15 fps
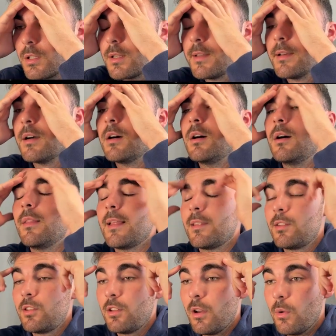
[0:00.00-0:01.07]
Oh, that's
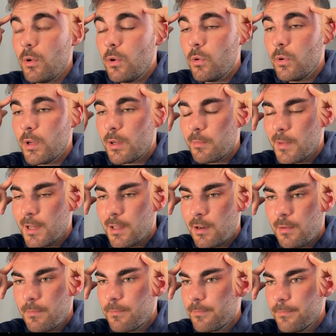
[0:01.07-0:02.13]
so annoying, man.
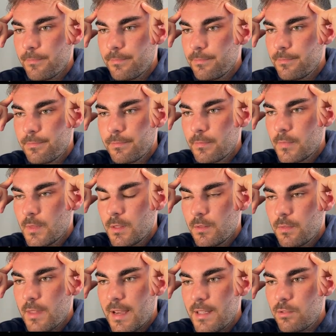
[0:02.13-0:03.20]

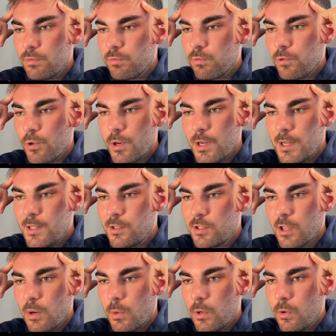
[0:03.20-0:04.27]
That is really
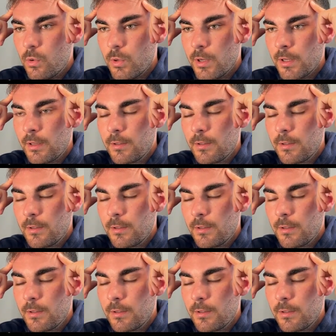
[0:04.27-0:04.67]
so annoying.